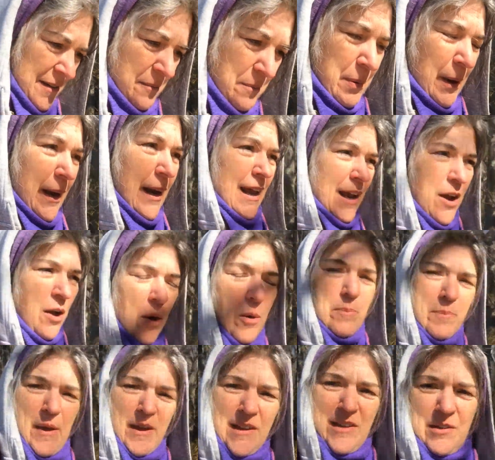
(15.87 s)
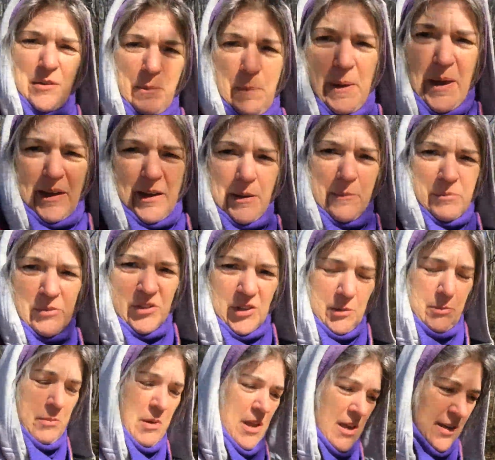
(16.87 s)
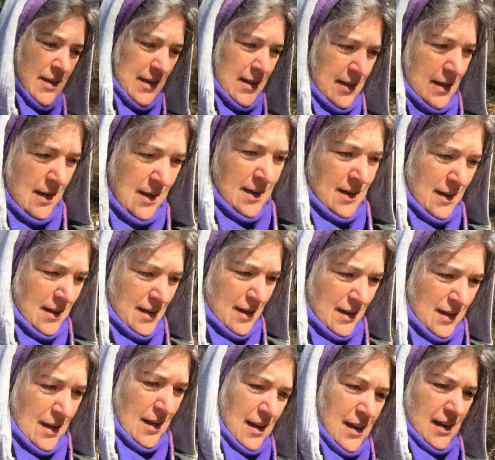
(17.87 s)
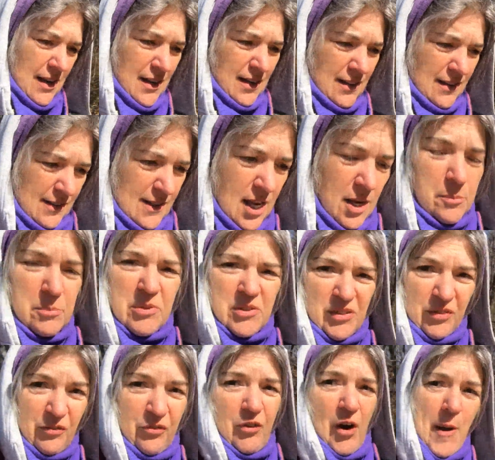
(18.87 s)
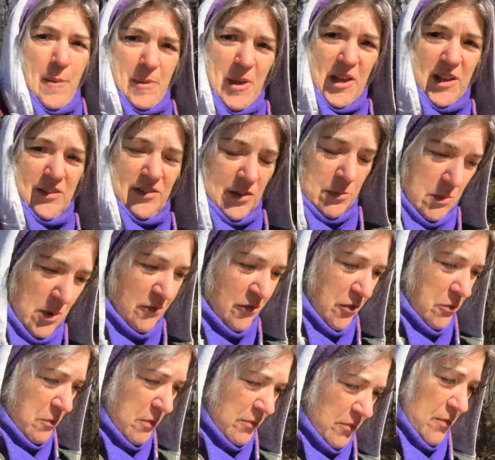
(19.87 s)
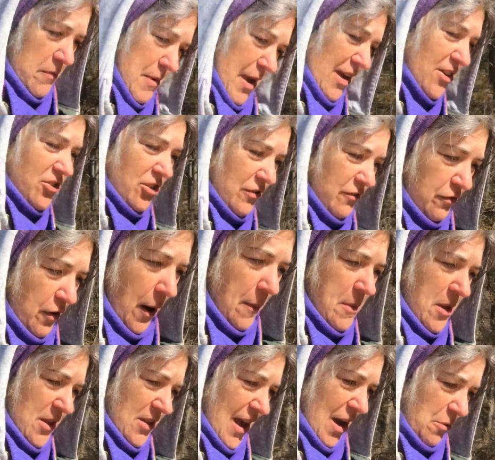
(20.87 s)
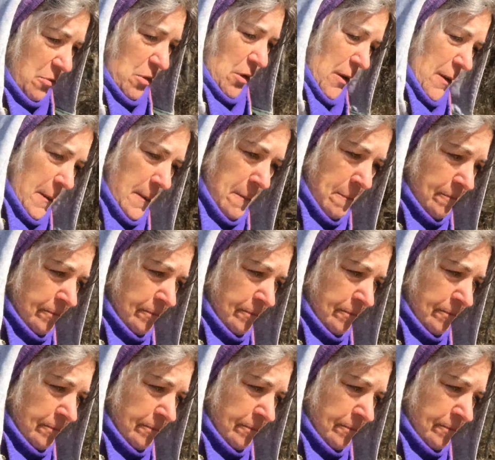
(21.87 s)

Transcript: but I hope that you'll pick up some tips from it, some information from it that will